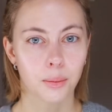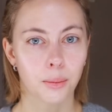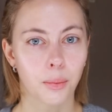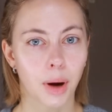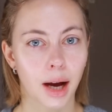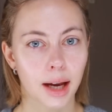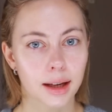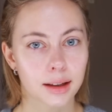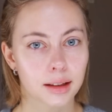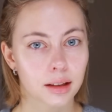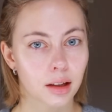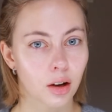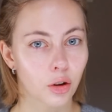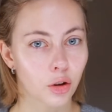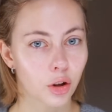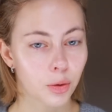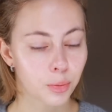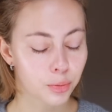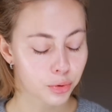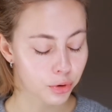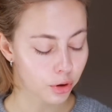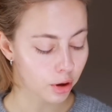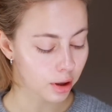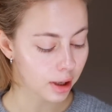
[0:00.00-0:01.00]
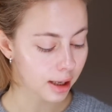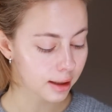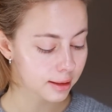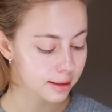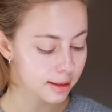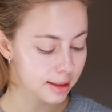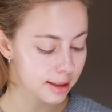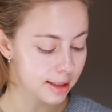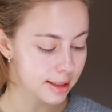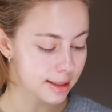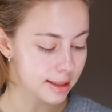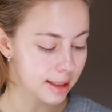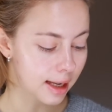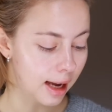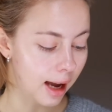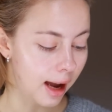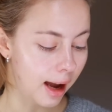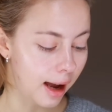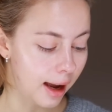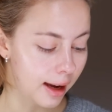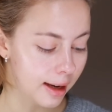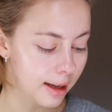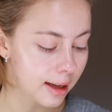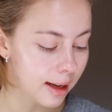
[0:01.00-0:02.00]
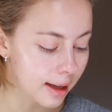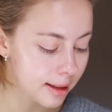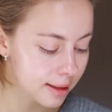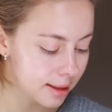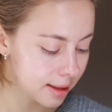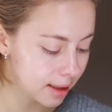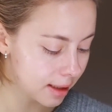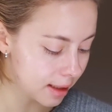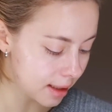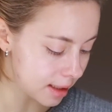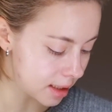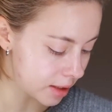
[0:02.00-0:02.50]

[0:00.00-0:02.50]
My glowy product is a highlighter.